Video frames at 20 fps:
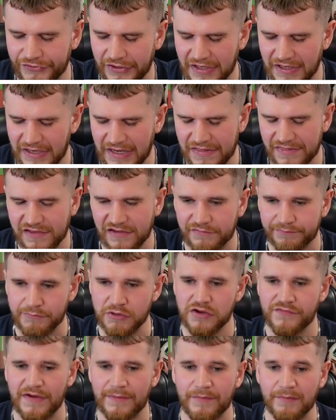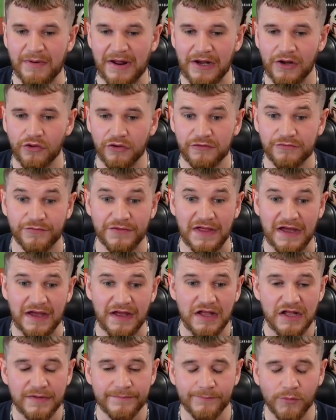in this move, Amrabat looks for that
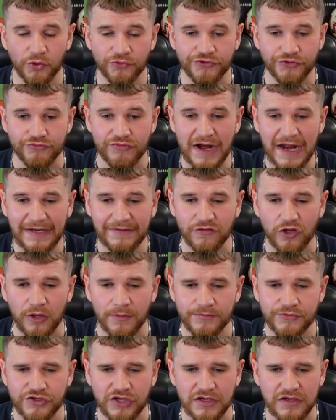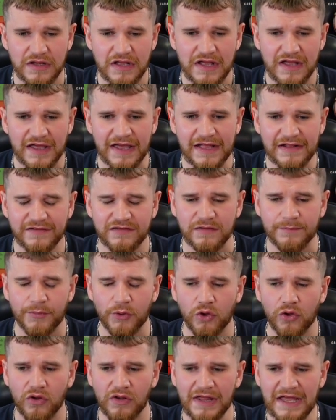more direct option, hits the
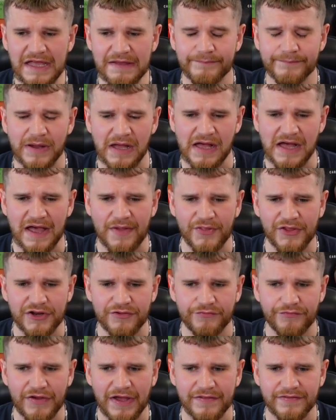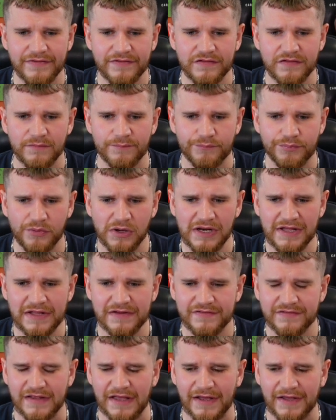ball in behind the defence.
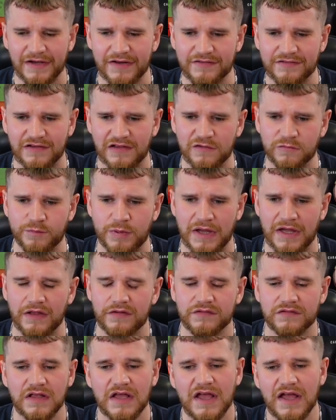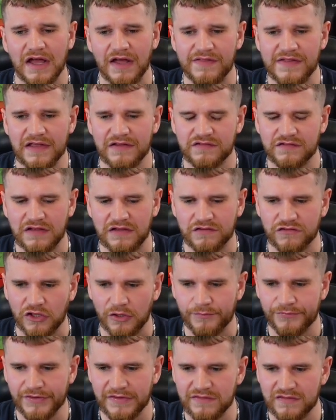Brilliant second assist pass, and the assist
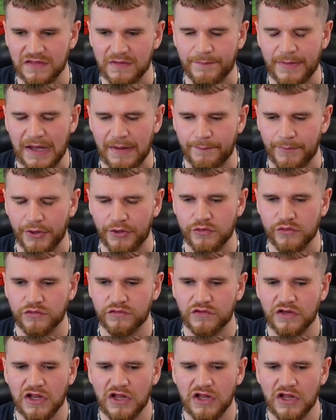comes into the back post